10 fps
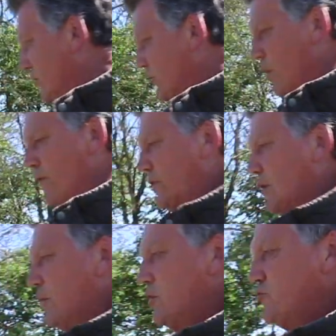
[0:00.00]
So obviously
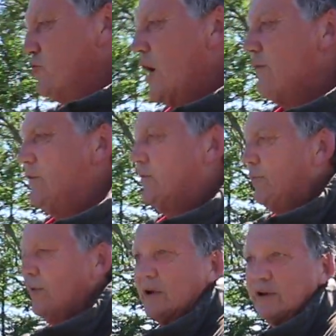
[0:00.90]
when you're driving
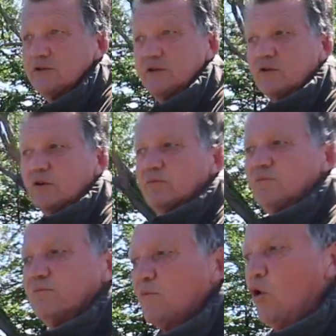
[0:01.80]
something like this, you've got
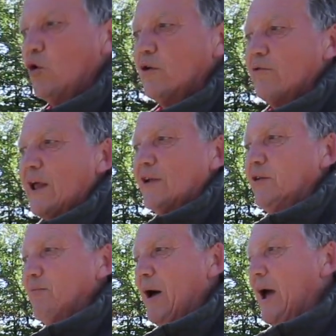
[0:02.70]
all the rattles
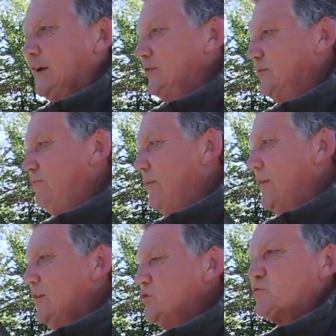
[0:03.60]
and bangs, and
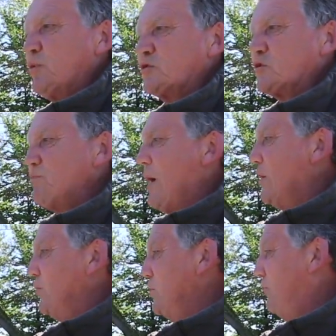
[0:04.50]
just puts a smile on your